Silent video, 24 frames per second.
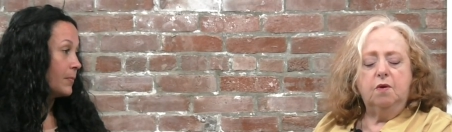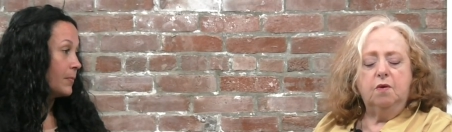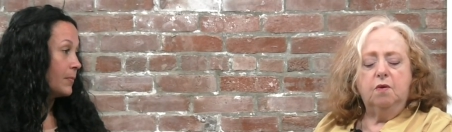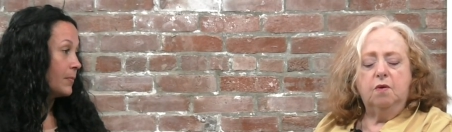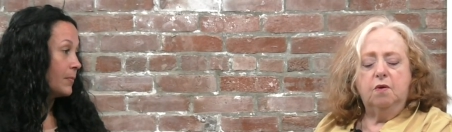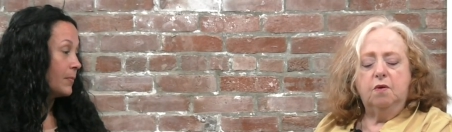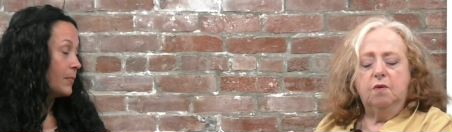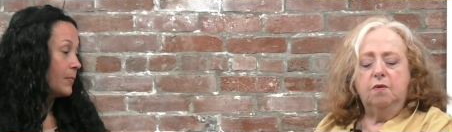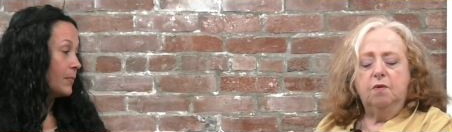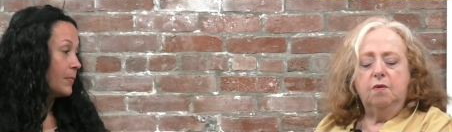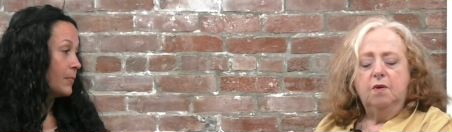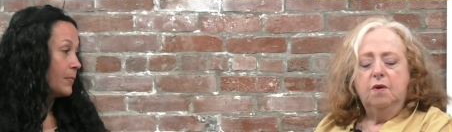
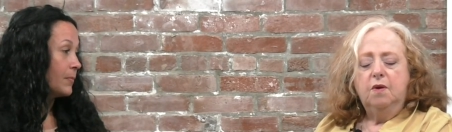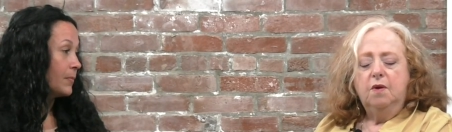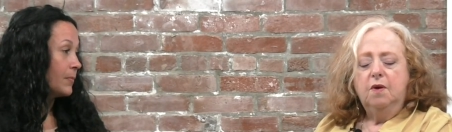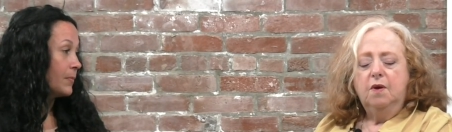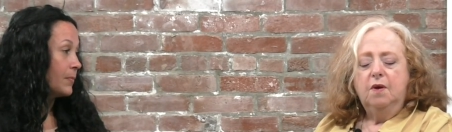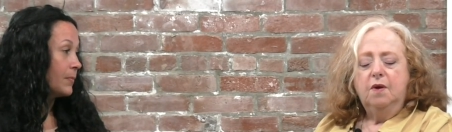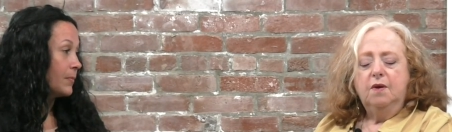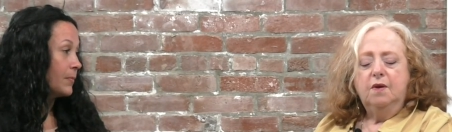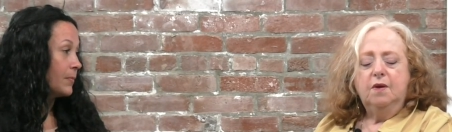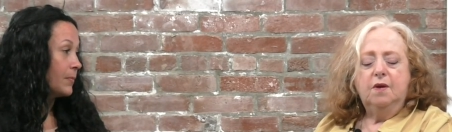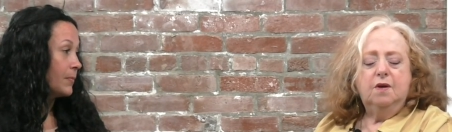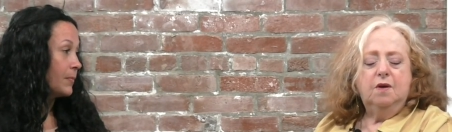Speaker 1: or,
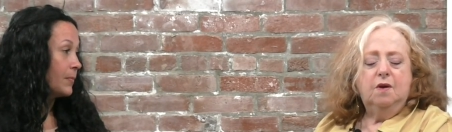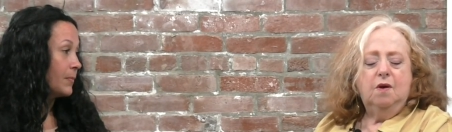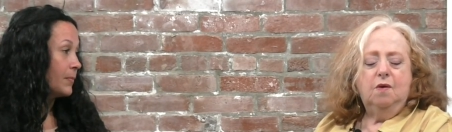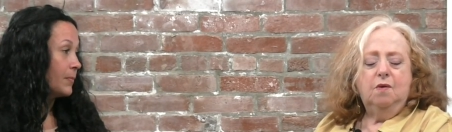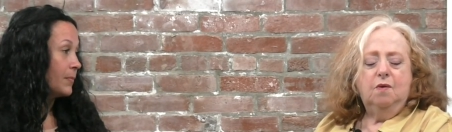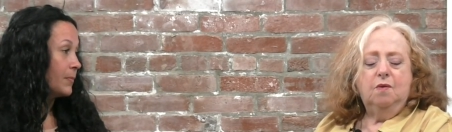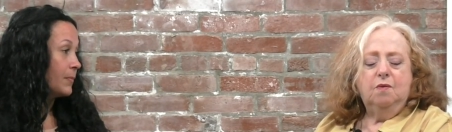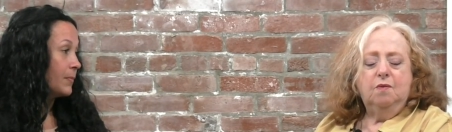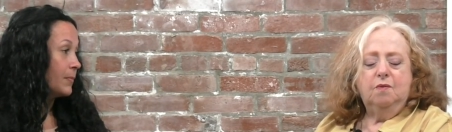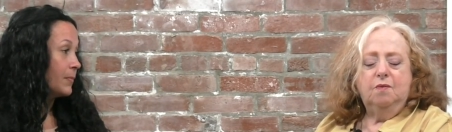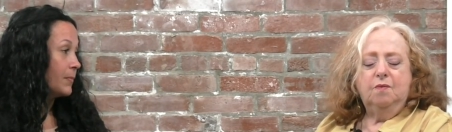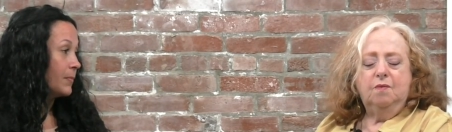you
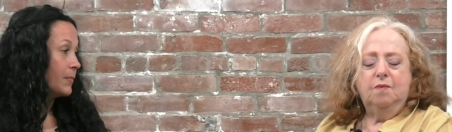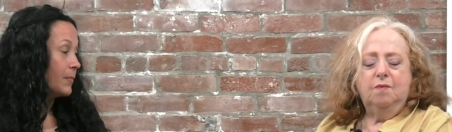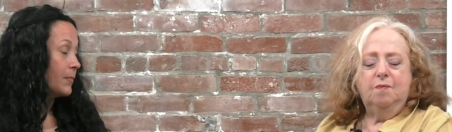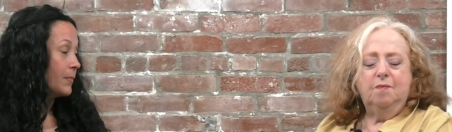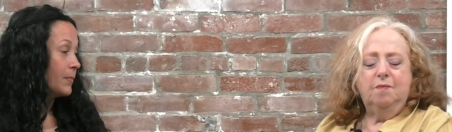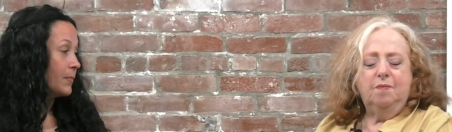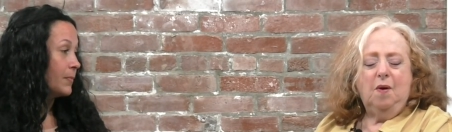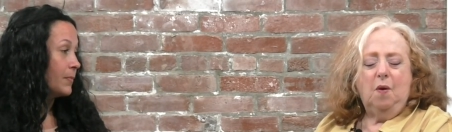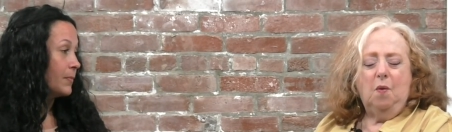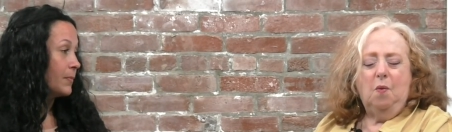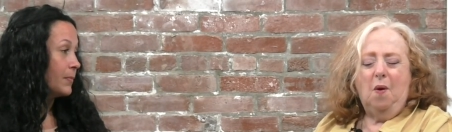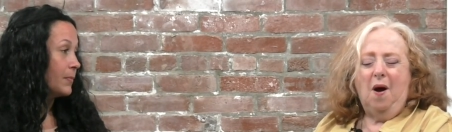know,
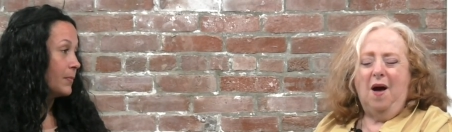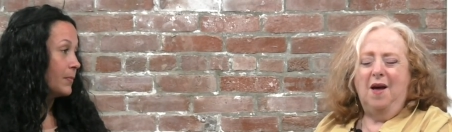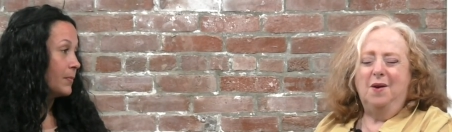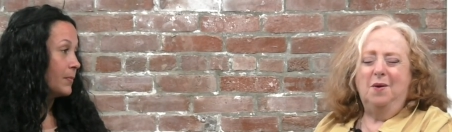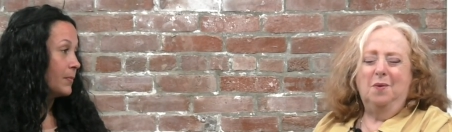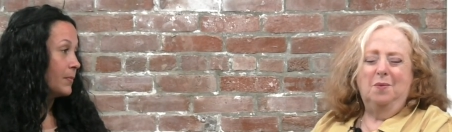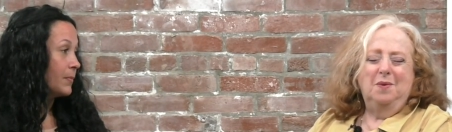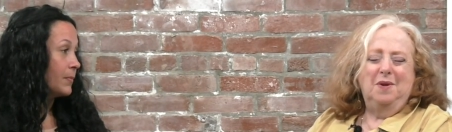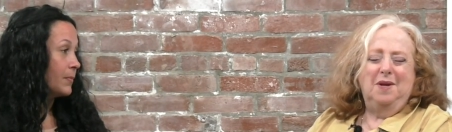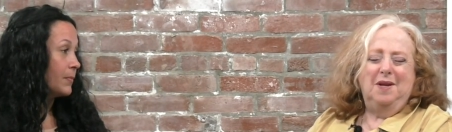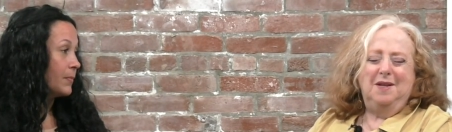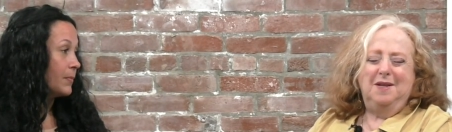oh, I
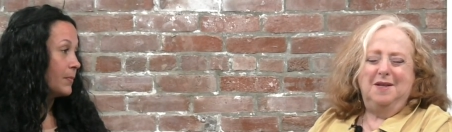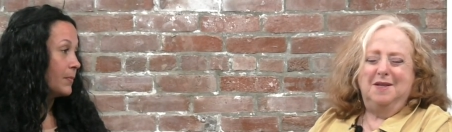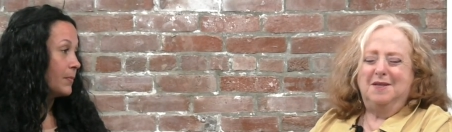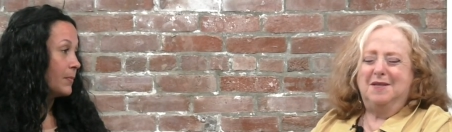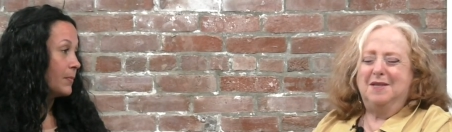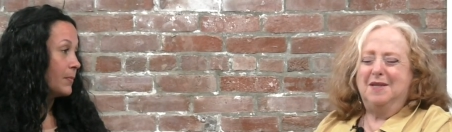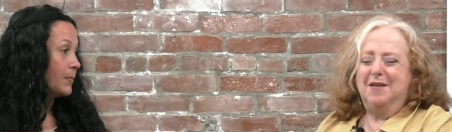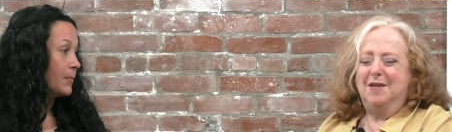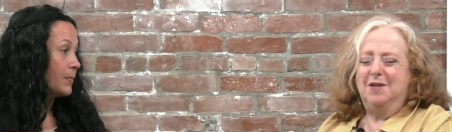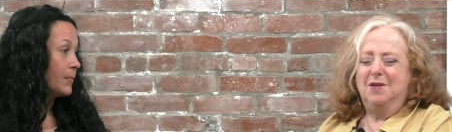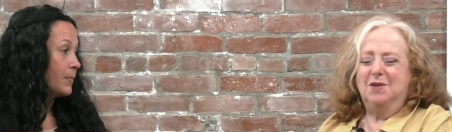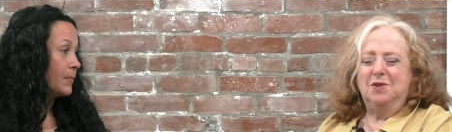don't need the
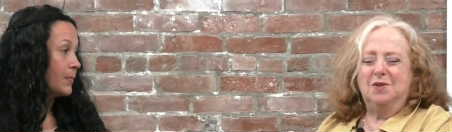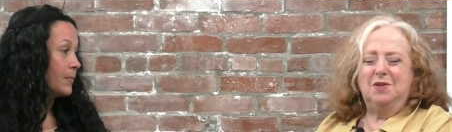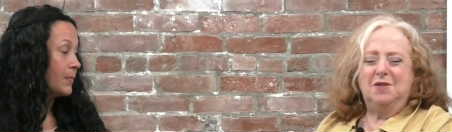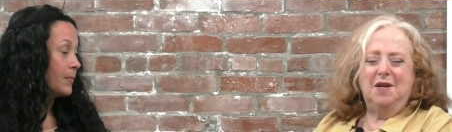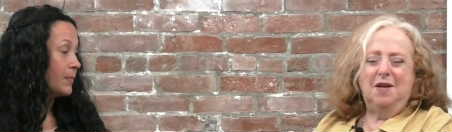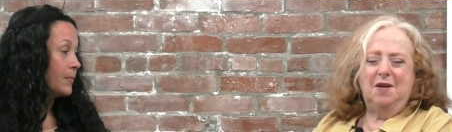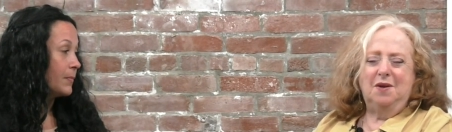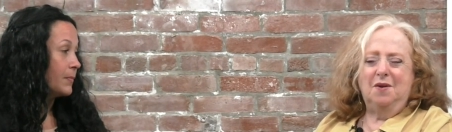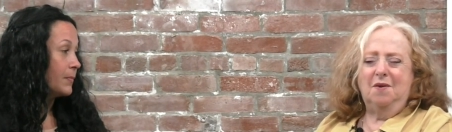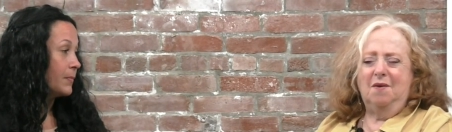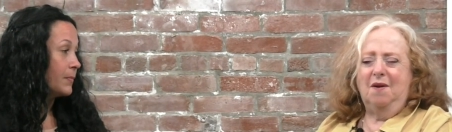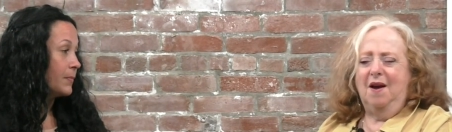senior center.